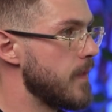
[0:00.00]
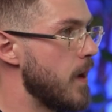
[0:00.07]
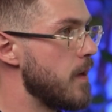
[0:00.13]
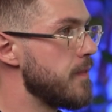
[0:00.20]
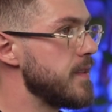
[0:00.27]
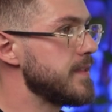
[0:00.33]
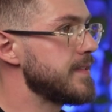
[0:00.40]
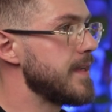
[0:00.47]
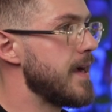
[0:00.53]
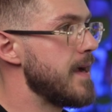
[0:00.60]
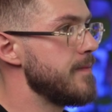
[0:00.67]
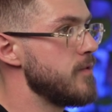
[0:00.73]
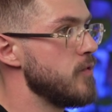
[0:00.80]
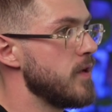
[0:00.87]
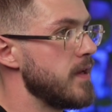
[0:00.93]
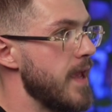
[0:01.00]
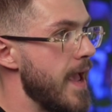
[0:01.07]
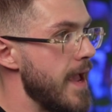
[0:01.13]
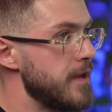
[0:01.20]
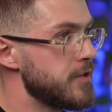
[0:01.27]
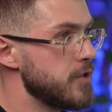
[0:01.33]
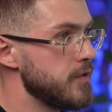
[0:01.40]
Now, at this time, you can
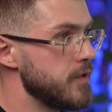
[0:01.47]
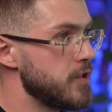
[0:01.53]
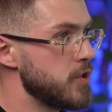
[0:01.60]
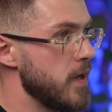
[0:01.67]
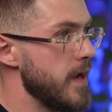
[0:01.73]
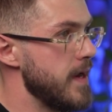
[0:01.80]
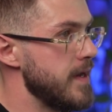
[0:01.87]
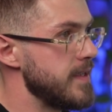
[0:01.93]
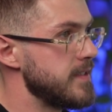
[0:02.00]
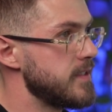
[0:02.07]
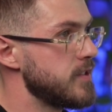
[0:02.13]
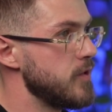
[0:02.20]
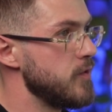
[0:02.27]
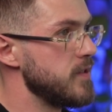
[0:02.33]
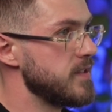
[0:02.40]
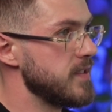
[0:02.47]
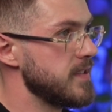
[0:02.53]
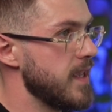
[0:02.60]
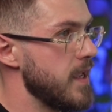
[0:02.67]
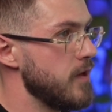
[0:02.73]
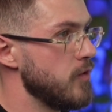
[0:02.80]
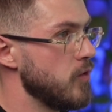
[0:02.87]
enter the trade as soon as this
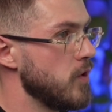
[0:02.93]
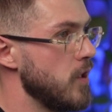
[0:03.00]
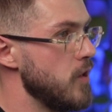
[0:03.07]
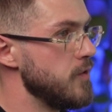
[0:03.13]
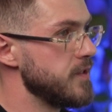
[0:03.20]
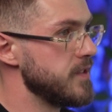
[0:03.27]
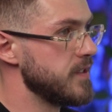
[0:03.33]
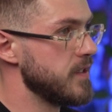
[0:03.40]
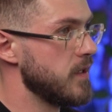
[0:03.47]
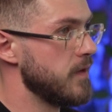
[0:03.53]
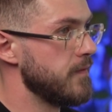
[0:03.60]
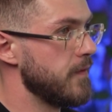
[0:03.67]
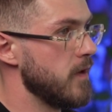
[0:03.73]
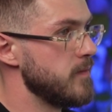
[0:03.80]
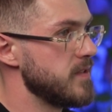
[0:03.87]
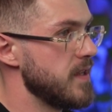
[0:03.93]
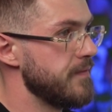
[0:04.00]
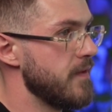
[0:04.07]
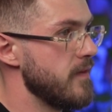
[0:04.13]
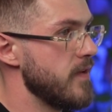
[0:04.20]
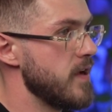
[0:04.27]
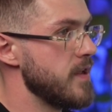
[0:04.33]
candle closes and confirms that
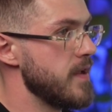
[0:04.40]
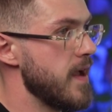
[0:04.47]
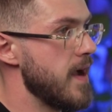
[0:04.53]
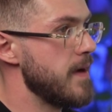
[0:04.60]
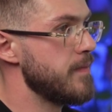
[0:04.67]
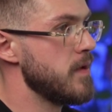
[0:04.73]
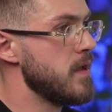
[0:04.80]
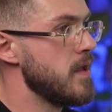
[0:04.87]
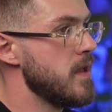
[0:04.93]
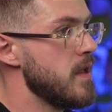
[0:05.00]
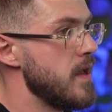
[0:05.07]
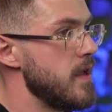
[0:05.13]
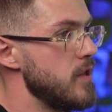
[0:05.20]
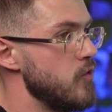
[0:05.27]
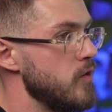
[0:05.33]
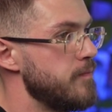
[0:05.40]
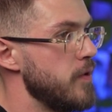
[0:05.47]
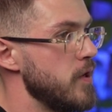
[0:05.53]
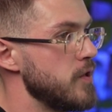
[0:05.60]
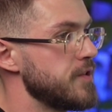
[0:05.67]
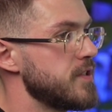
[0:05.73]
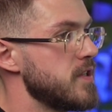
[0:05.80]
fair value gap, and you would
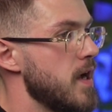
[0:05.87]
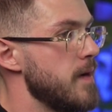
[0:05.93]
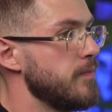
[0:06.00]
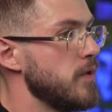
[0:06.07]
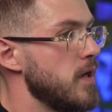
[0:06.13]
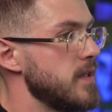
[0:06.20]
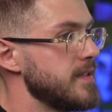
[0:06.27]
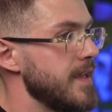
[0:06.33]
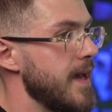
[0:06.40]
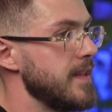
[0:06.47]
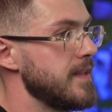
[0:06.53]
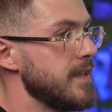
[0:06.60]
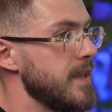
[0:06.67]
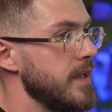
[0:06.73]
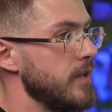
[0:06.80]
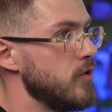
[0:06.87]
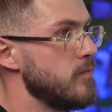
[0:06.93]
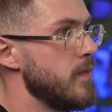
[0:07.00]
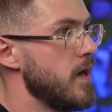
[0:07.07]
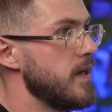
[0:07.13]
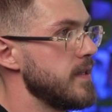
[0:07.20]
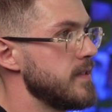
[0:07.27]
put your stop loss at the candle
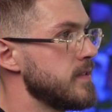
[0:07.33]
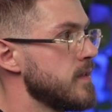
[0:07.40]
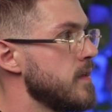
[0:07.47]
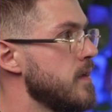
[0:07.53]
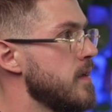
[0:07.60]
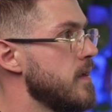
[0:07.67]
bodies.